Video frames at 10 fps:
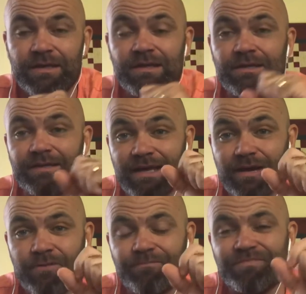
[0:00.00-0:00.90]

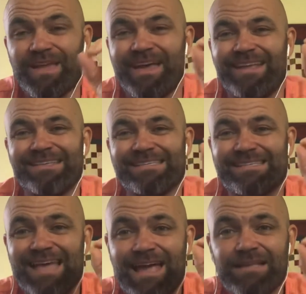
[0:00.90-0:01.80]
Now, at
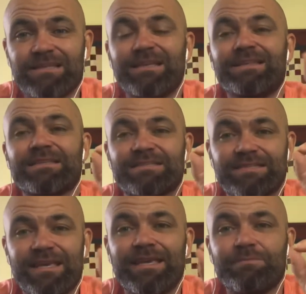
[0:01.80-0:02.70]
exactly the
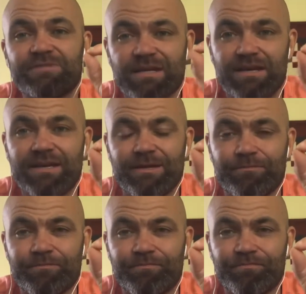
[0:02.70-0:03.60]
same time
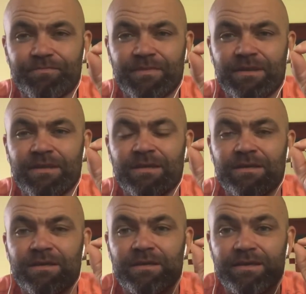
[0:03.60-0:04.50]

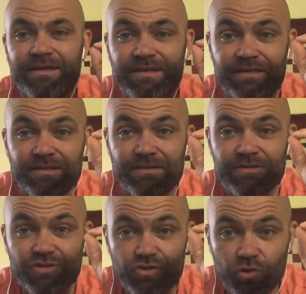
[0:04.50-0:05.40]
he
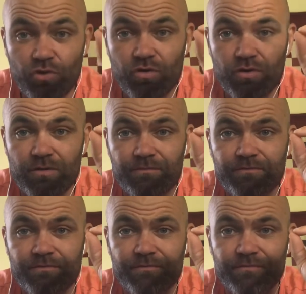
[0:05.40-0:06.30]
saw
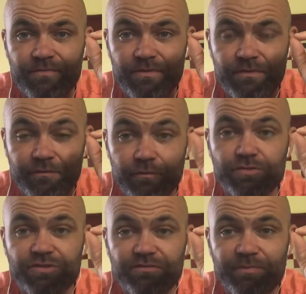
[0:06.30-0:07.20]
the
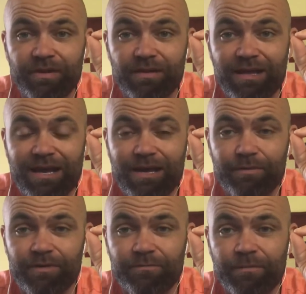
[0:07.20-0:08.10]
footage of Pearl
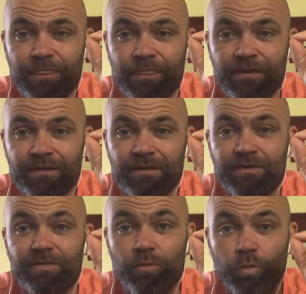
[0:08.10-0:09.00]
Harbor,
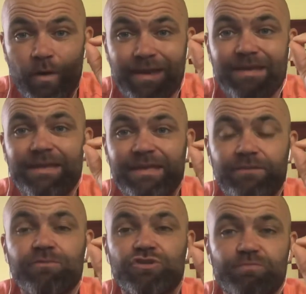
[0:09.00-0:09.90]
the way he
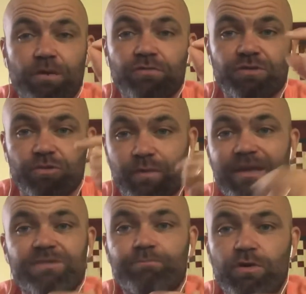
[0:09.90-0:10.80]
responded, the way
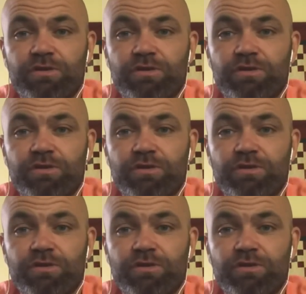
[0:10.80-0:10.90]
his body